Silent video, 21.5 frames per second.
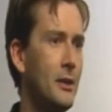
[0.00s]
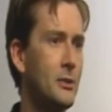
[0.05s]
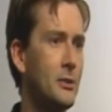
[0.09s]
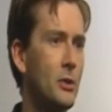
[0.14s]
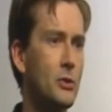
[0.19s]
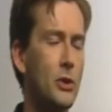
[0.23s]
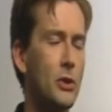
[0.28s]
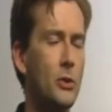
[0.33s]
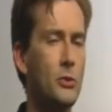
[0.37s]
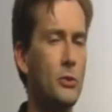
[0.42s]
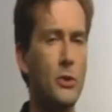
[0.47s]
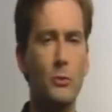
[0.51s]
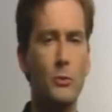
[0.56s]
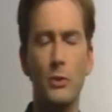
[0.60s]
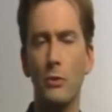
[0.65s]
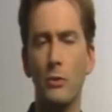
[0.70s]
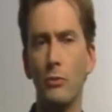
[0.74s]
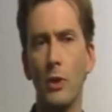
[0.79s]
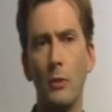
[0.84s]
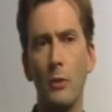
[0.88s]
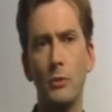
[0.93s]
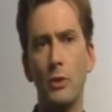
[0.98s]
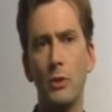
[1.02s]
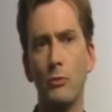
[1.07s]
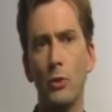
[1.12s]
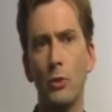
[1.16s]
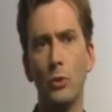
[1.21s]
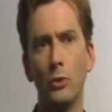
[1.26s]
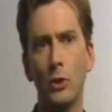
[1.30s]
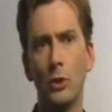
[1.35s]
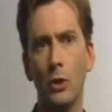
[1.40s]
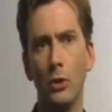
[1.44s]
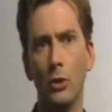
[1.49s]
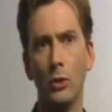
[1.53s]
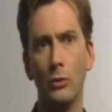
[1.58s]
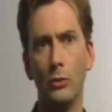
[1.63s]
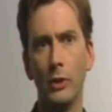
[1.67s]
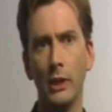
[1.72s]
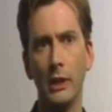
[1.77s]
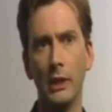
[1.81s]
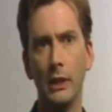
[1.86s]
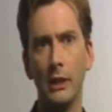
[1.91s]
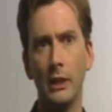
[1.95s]
Doctor Who, it was a roll call
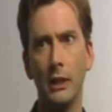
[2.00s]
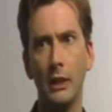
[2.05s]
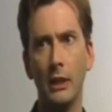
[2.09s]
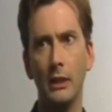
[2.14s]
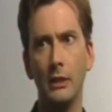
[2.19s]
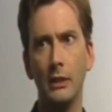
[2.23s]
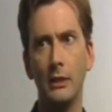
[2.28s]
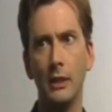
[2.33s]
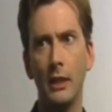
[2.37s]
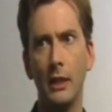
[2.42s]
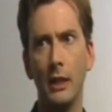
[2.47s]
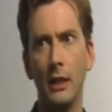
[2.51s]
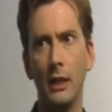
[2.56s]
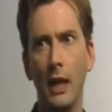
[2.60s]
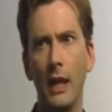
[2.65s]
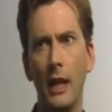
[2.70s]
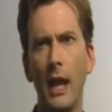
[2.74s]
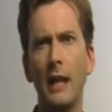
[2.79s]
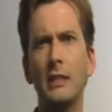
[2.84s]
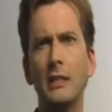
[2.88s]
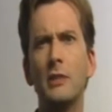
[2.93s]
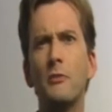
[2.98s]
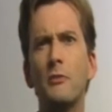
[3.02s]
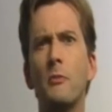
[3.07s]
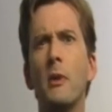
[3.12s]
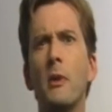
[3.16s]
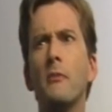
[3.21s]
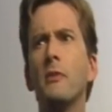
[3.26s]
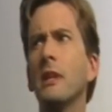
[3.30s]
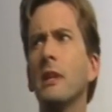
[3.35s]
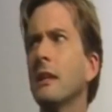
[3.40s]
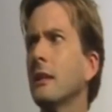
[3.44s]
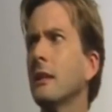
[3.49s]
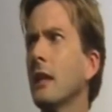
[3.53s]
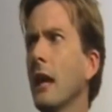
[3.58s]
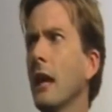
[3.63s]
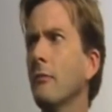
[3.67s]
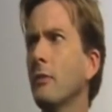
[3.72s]
really, and actors from every